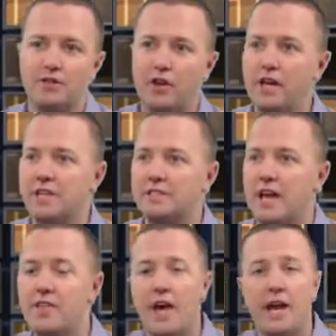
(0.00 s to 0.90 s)
funny to
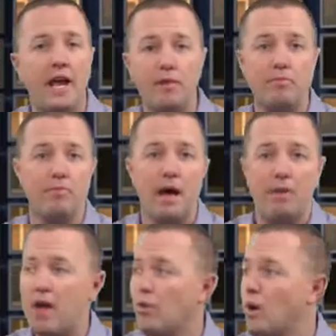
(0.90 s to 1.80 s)
say that. And
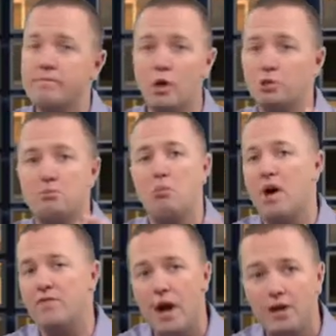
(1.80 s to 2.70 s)
by the way, most people
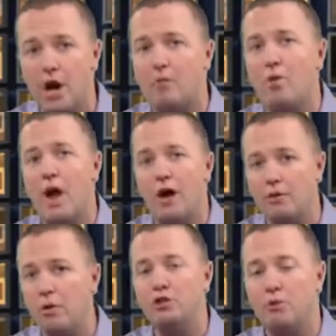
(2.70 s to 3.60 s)
have not come around,
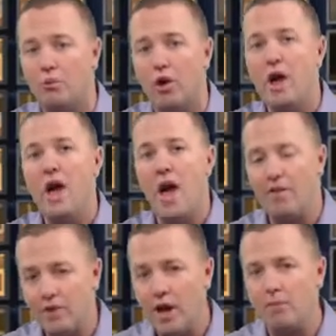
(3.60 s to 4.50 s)
and most people
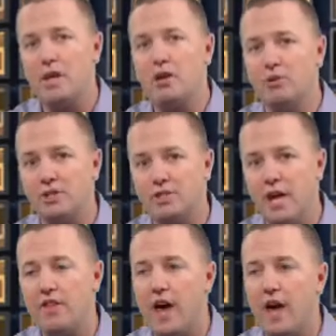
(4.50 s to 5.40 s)
have not been able to
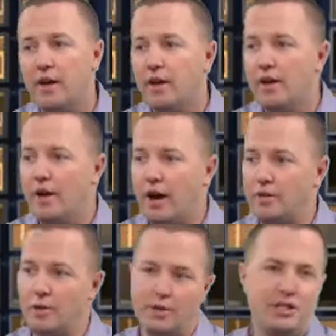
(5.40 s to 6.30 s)
say that.
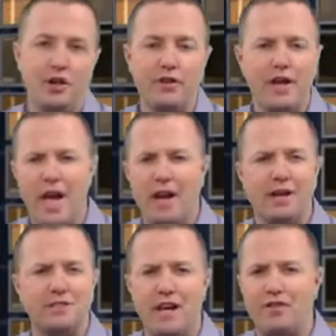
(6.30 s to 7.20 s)
I was hearing the
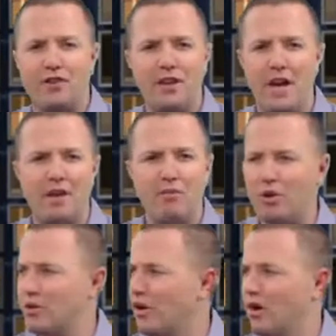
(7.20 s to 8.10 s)
analysts after the game
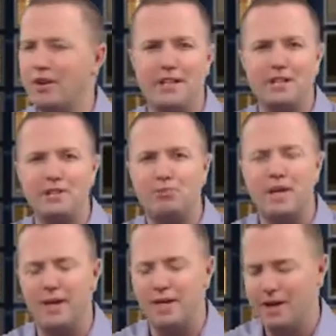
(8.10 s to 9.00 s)
on
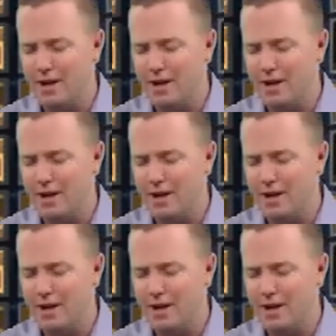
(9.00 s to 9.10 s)
ESPN,